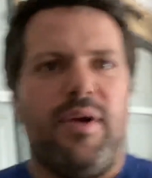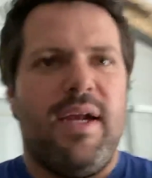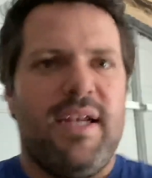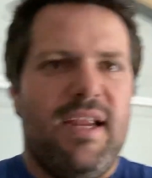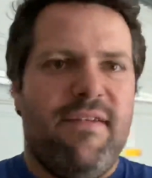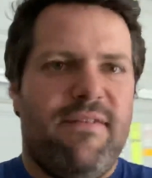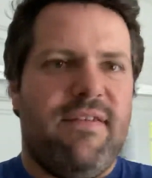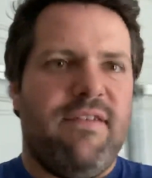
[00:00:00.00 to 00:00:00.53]

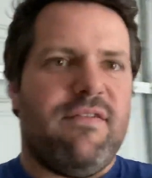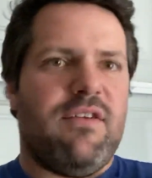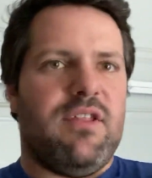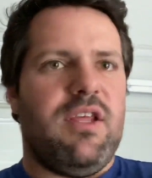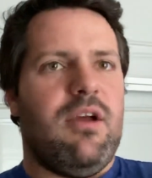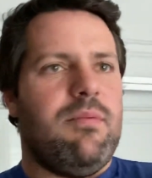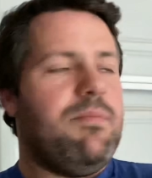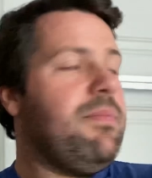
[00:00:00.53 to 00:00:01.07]
And if you've got
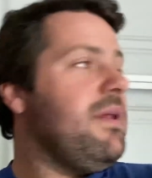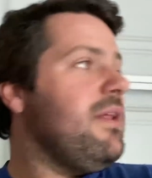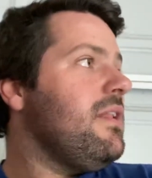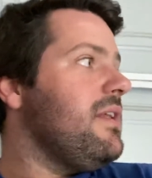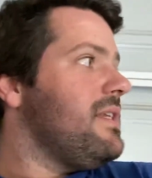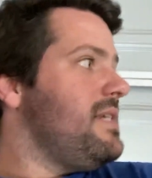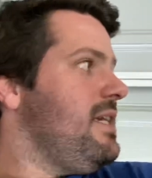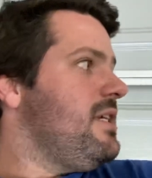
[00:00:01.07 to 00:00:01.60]
the
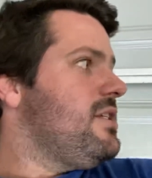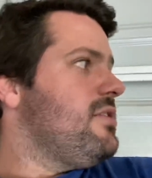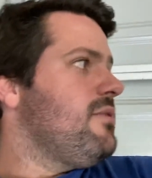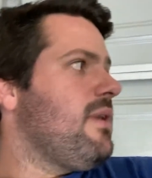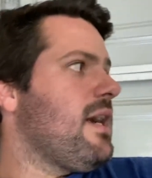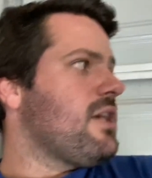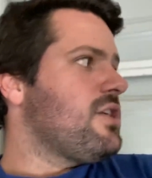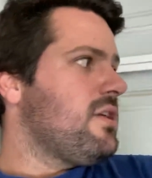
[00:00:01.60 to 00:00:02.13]
ability to
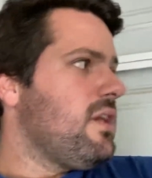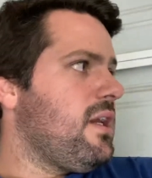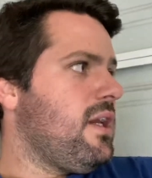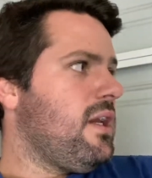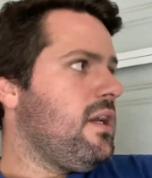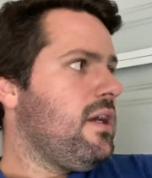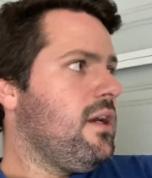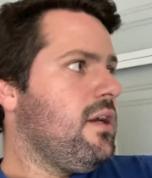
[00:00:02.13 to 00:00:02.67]

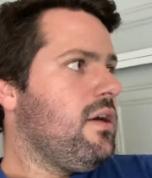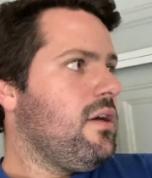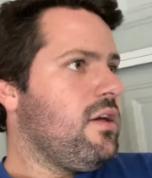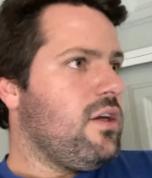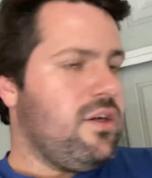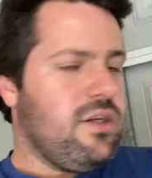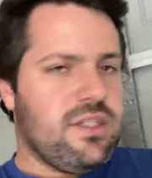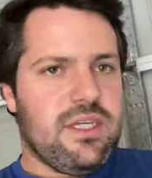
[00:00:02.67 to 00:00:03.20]
actually
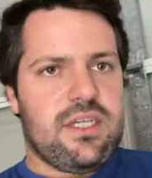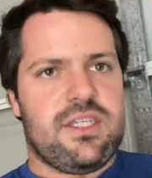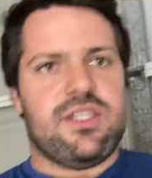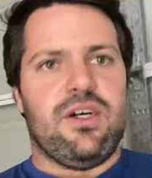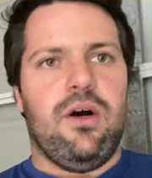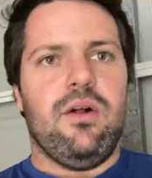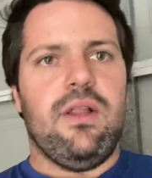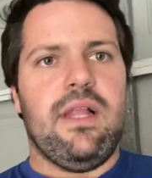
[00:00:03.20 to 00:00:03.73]
use like
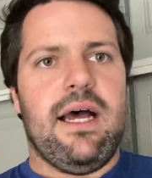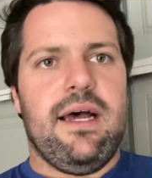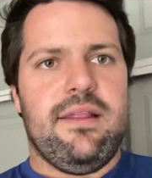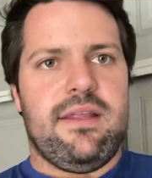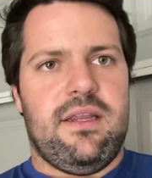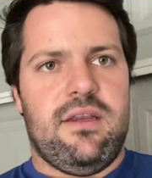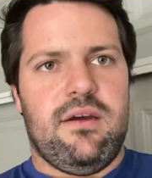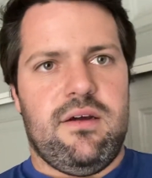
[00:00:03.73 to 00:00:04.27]
solar,
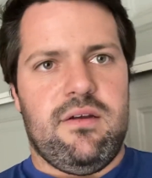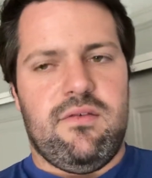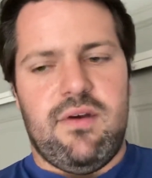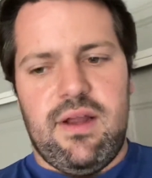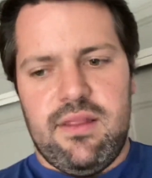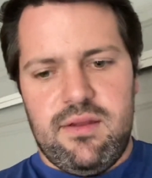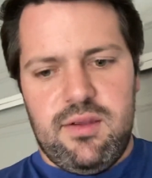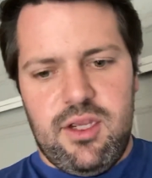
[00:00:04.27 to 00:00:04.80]
then I'd
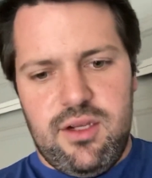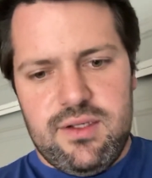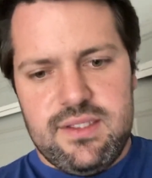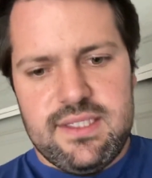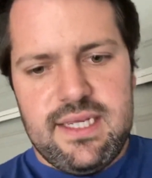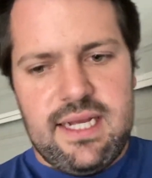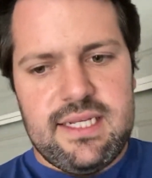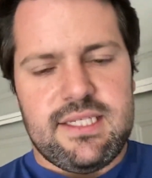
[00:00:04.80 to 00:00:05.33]
rather use
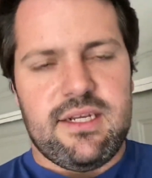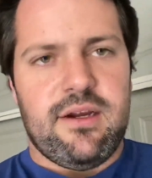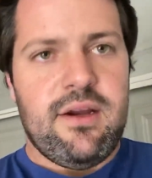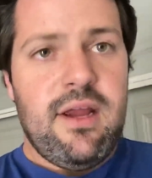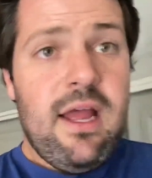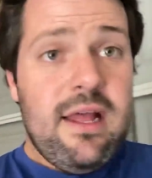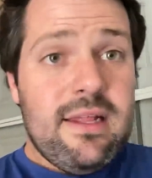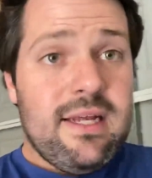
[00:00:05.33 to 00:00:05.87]
that. So
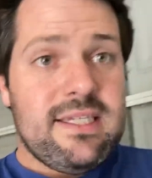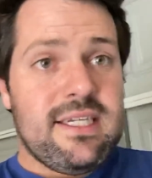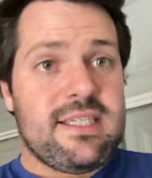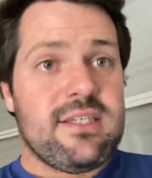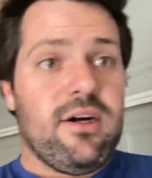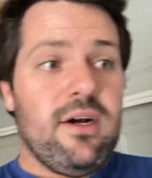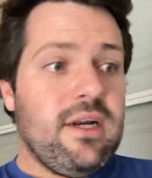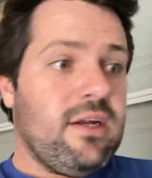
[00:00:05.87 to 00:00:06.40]
that's
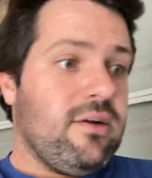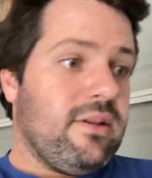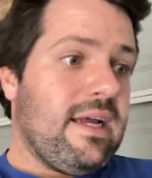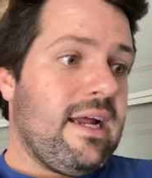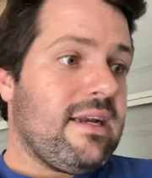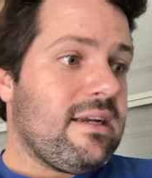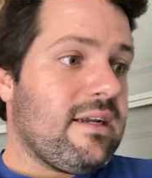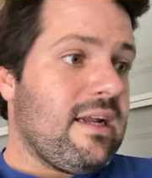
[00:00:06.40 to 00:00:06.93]
exciting. Got
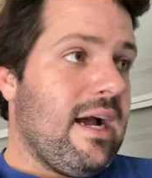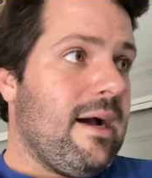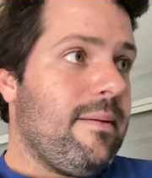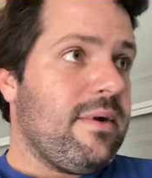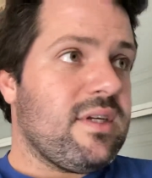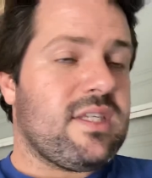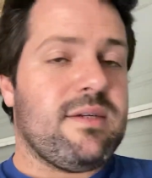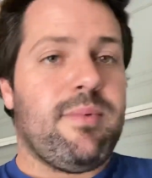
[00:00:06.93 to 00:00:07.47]
that. It
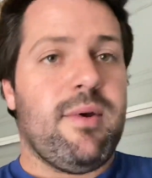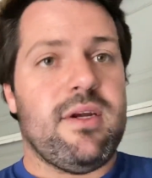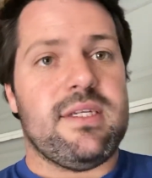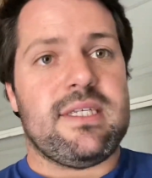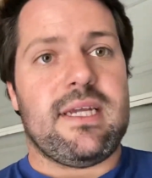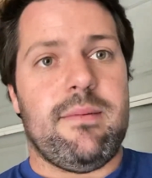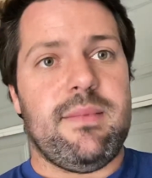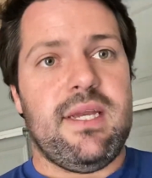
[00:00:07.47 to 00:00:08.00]
was supposed
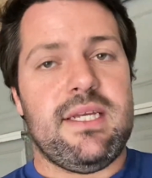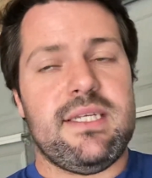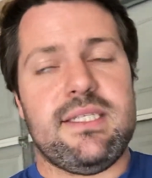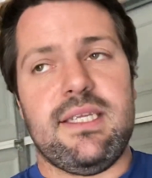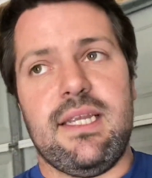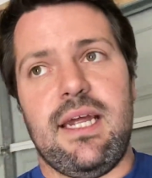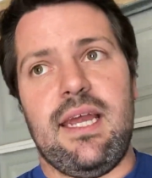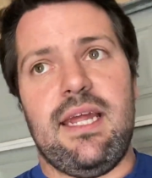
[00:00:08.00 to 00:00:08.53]
to come
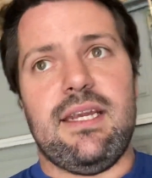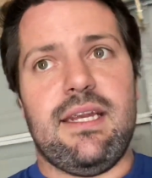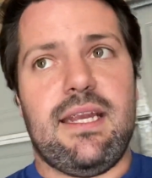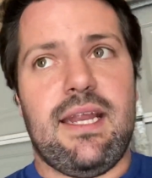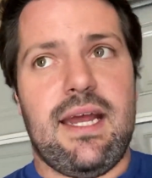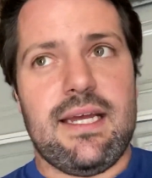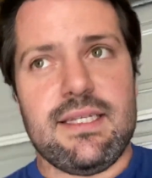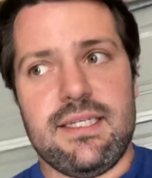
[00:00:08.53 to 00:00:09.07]
yesterday and it
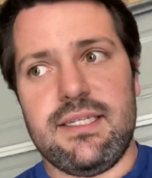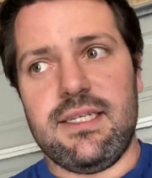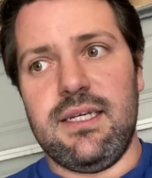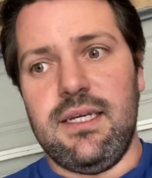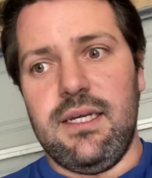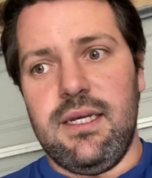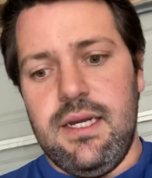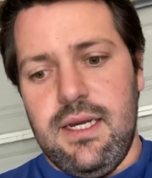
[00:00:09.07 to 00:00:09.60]
hasn't.
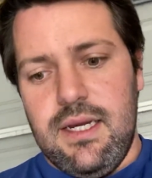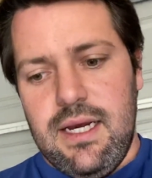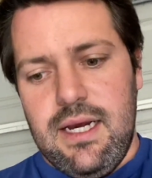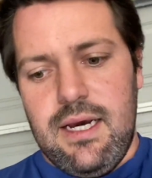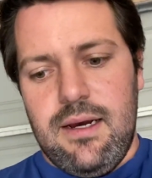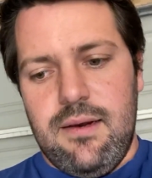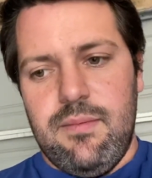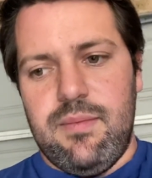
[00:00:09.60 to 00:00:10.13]

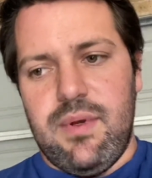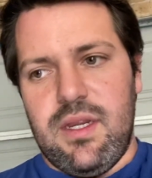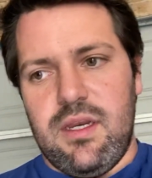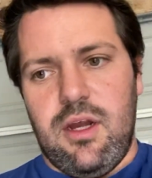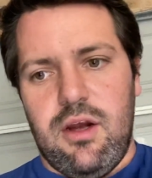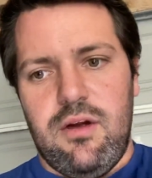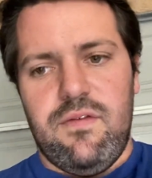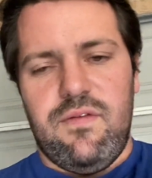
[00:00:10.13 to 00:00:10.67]
But
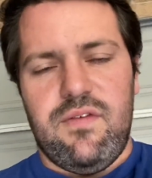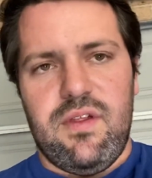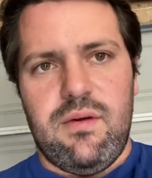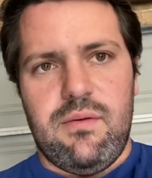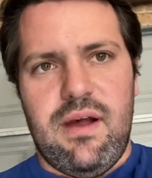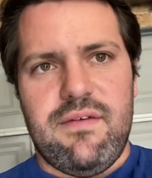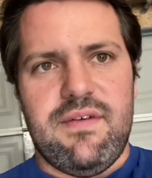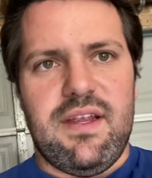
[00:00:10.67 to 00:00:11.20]
hopefully
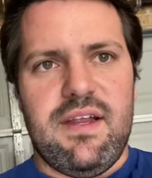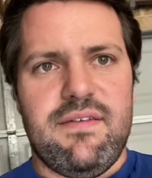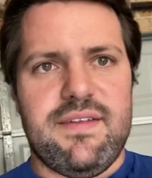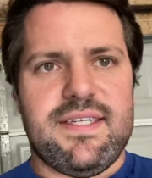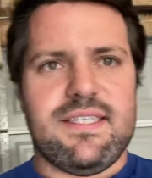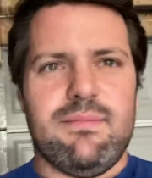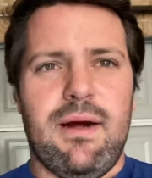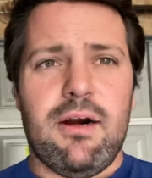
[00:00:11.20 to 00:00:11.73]
we'll have it either
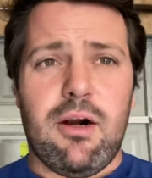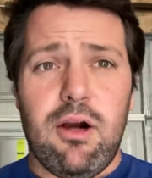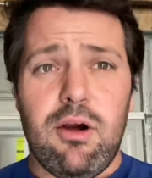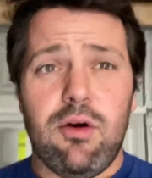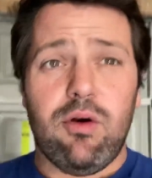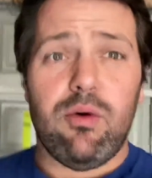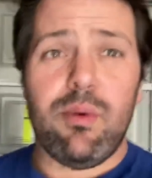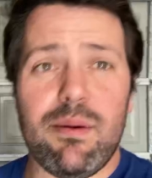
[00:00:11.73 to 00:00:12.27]
tomorrow
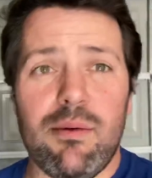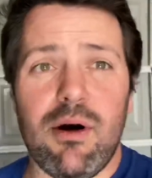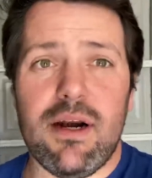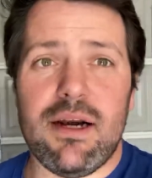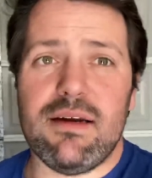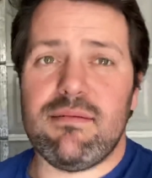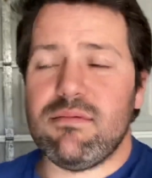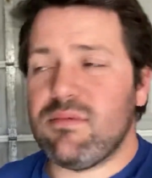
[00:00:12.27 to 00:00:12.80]
or we
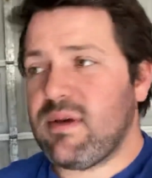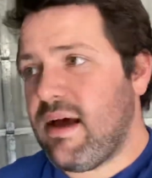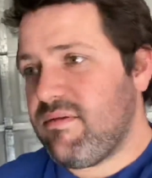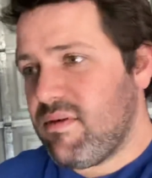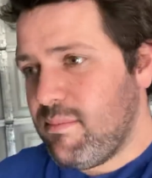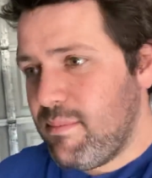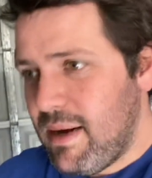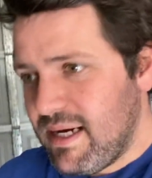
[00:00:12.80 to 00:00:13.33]
might have
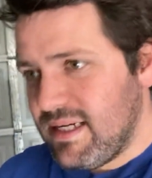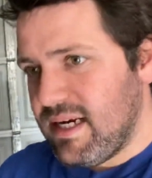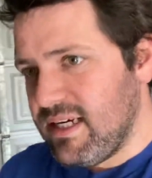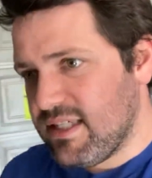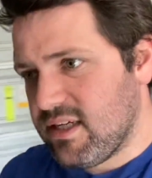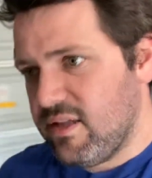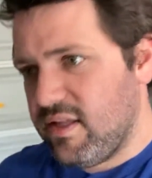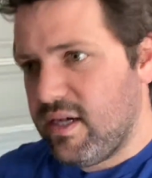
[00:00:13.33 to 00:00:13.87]
it Monday.
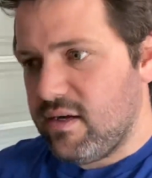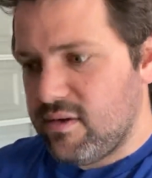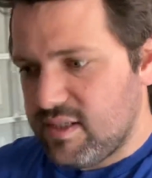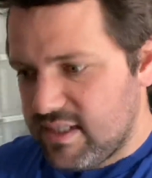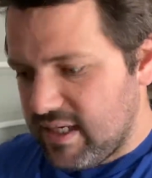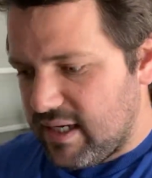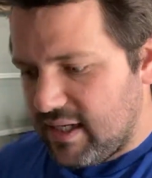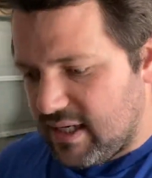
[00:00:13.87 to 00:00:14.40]
So then I'll
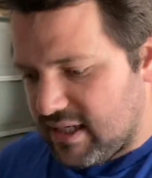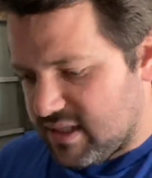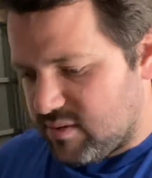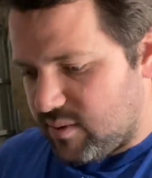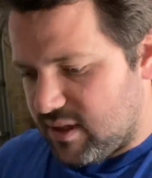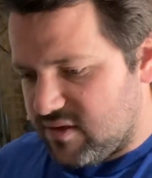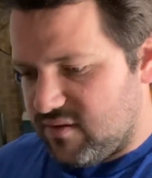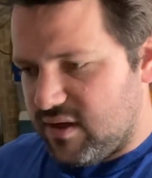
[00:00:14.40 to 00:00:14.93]
start next
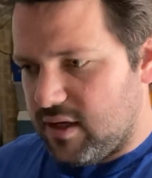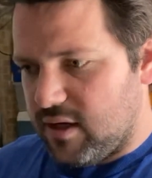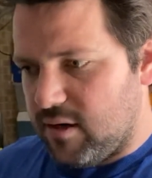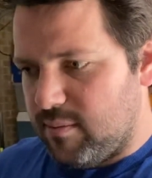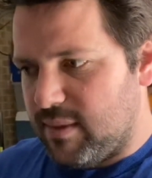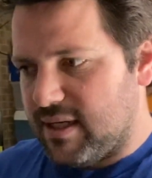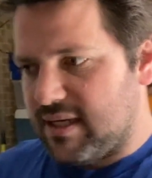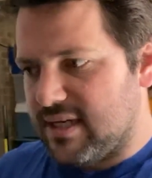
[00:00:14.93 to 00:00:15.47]
week's video
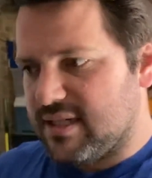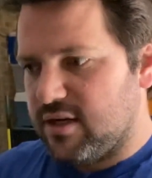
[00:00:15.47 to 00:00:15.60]
Monday.